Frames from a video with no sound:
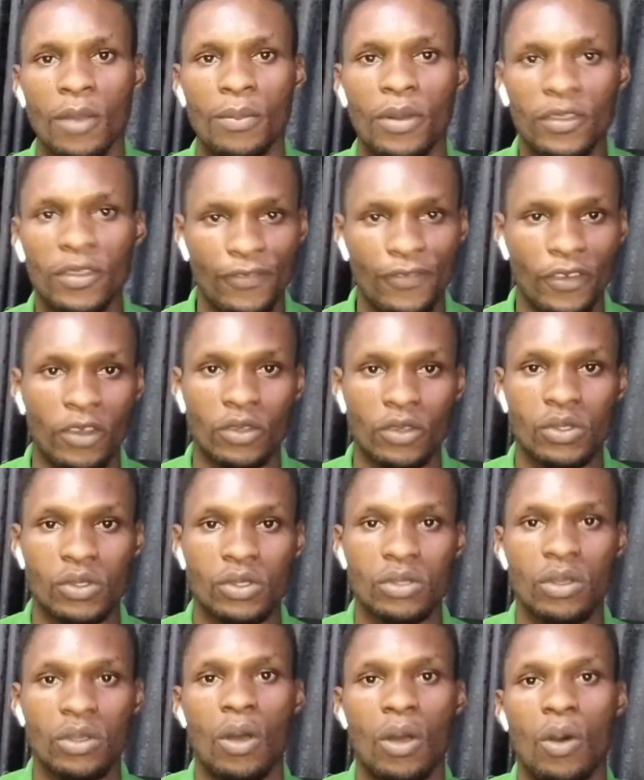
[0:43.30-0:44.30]
But
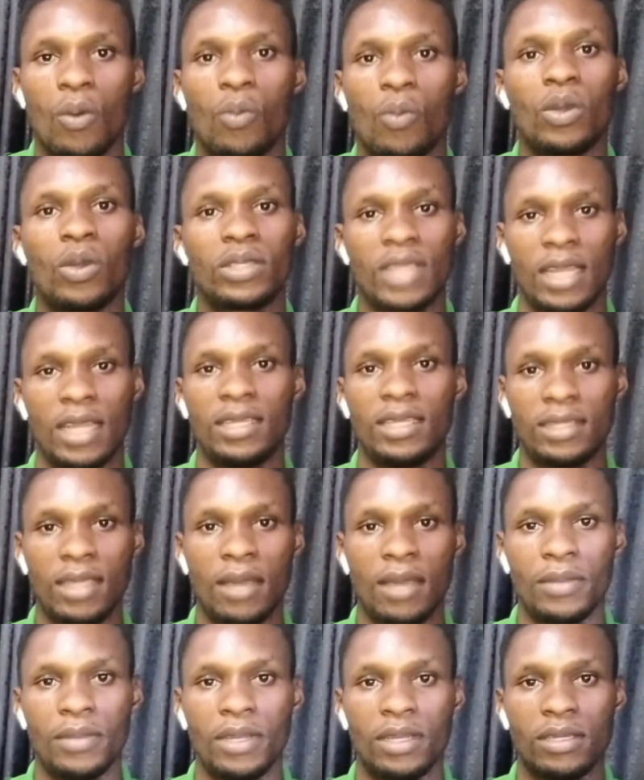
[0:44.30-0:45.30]
first, what are
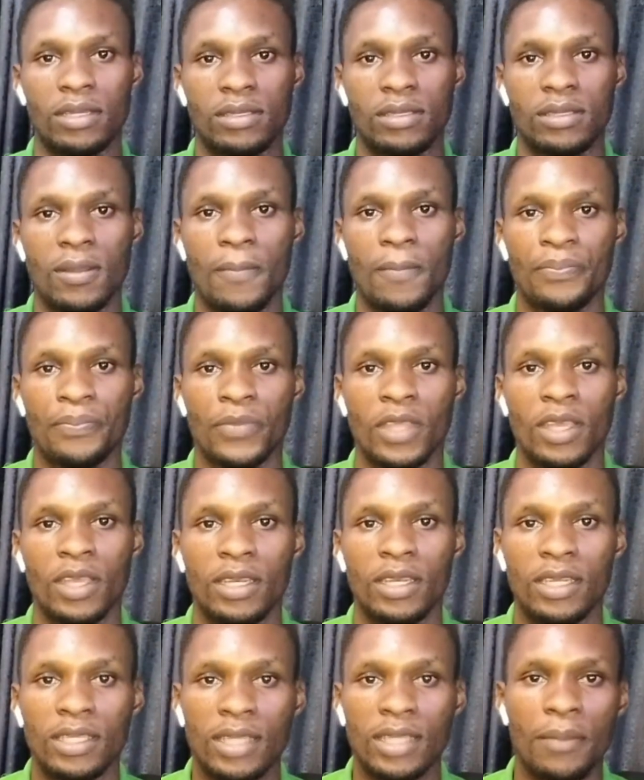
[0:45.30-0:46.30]
determiners?
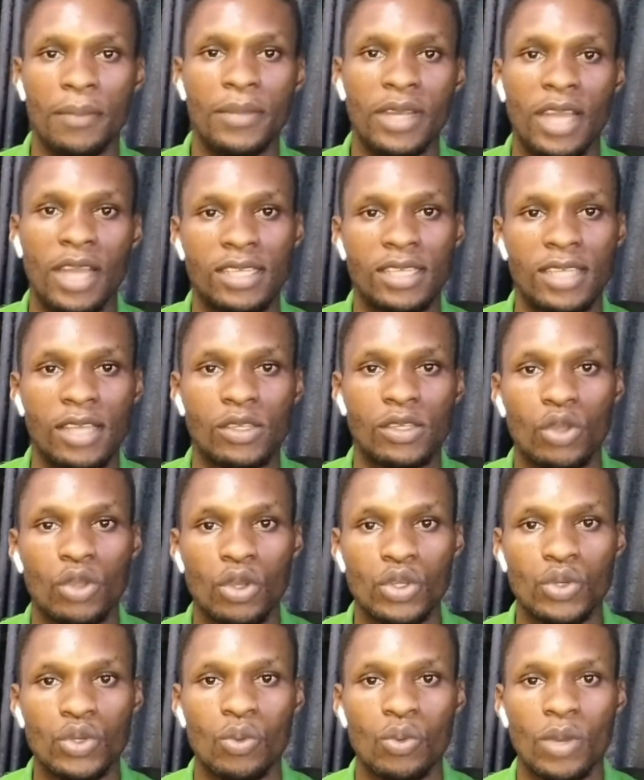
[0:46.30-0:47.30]
Determiners are
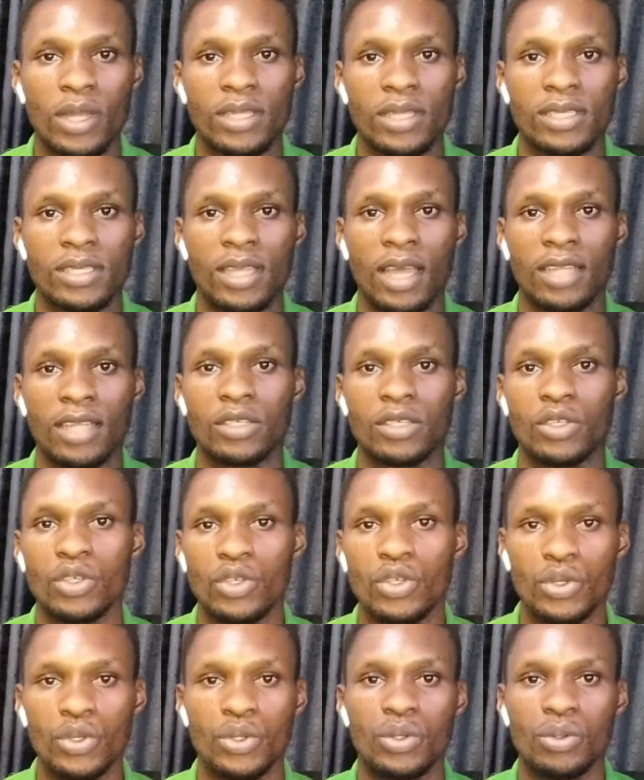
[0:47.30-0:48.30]
such words that
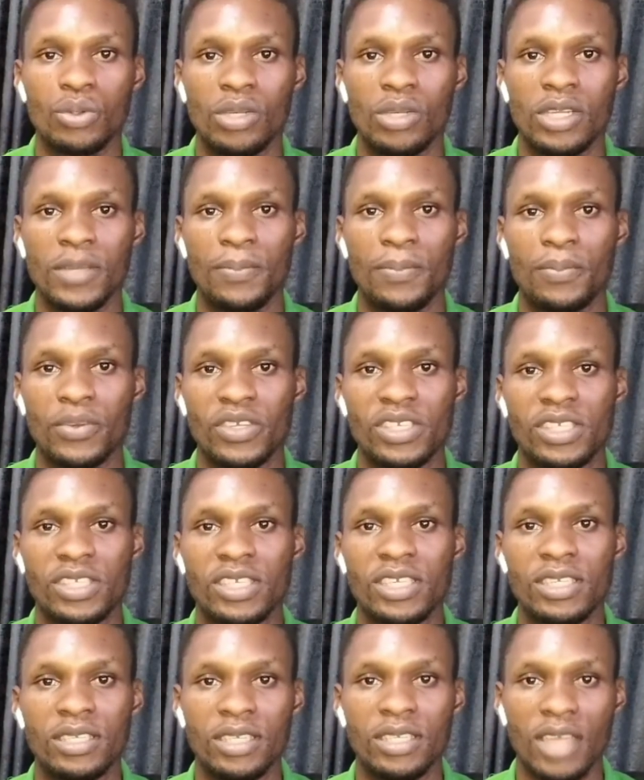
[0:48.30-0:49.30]
usually
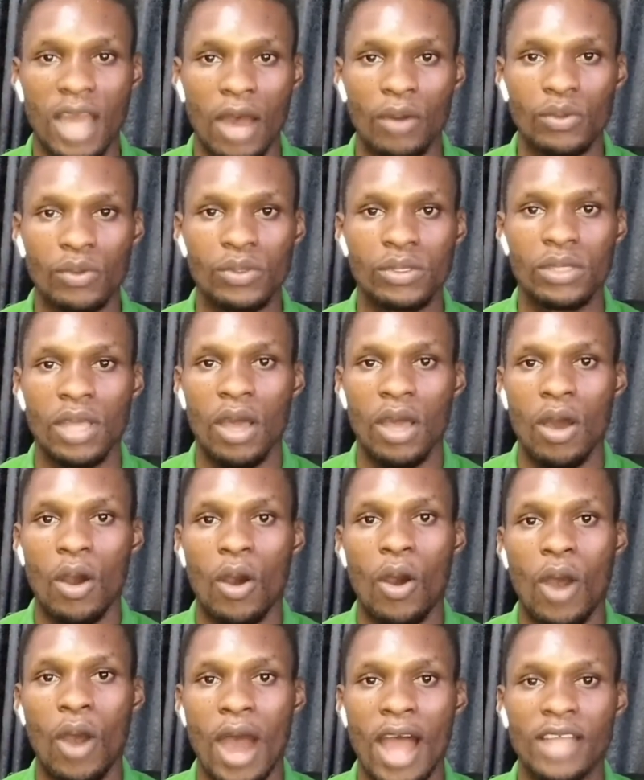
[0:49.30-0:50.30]
precede nouns
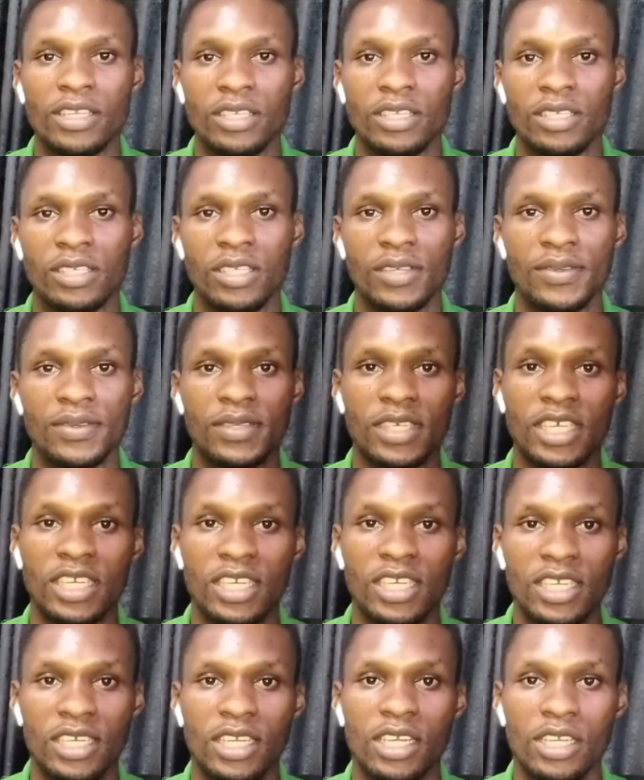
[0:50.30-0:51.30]
or adjectives
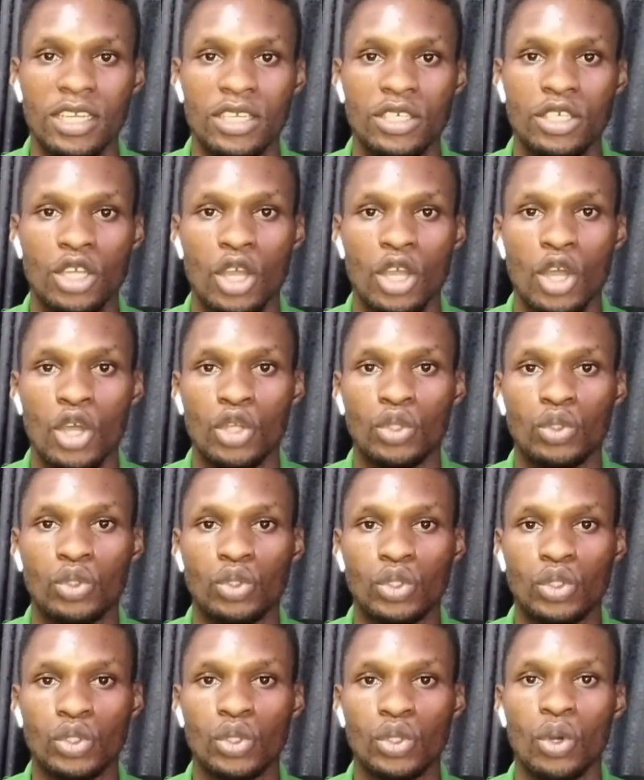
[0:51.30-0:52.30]
in English
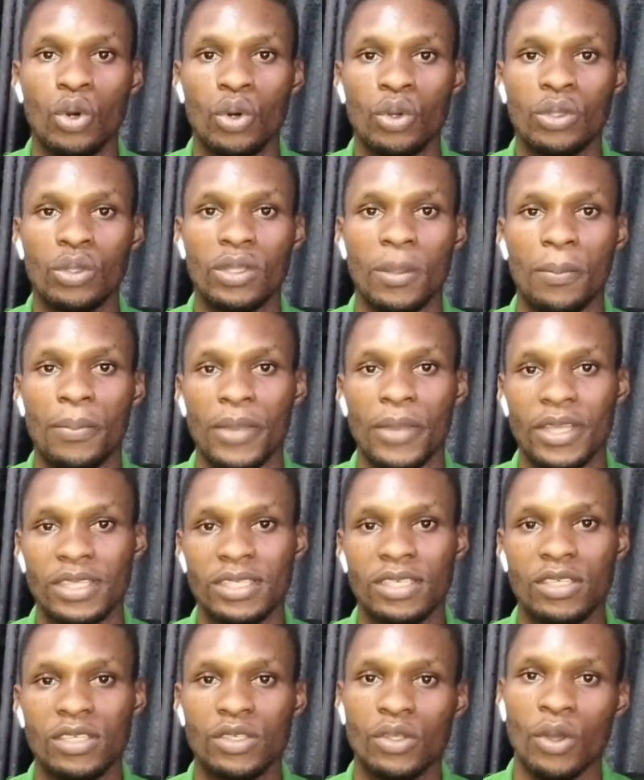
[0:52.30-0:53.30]
to show the
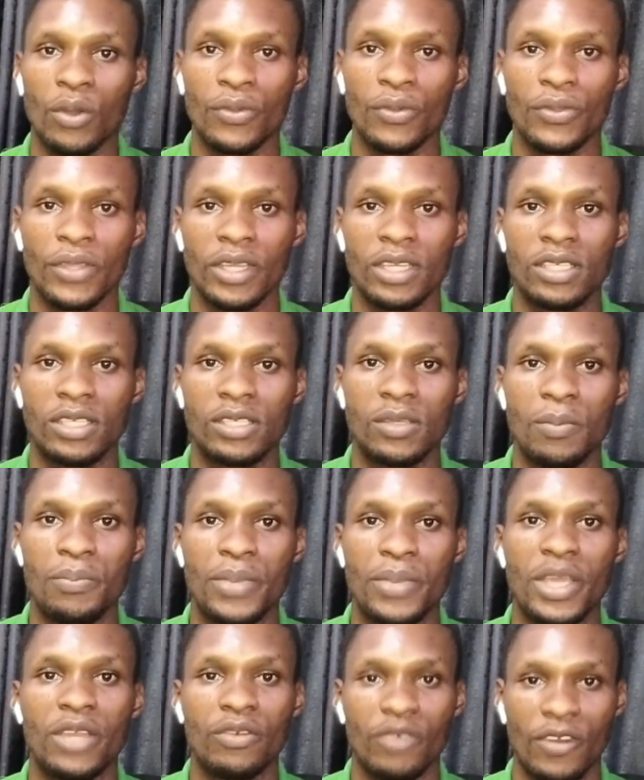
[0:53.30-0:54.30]
persons or things
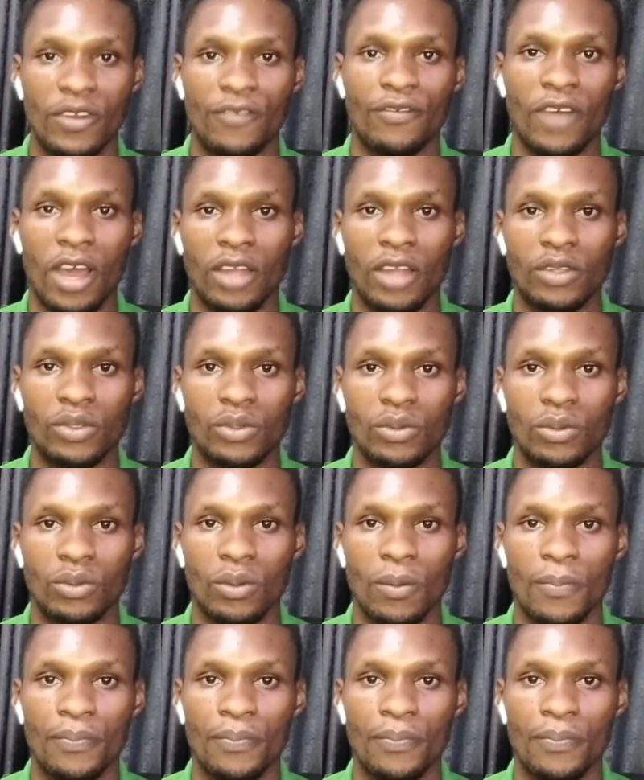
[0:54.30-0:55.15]
being referred to.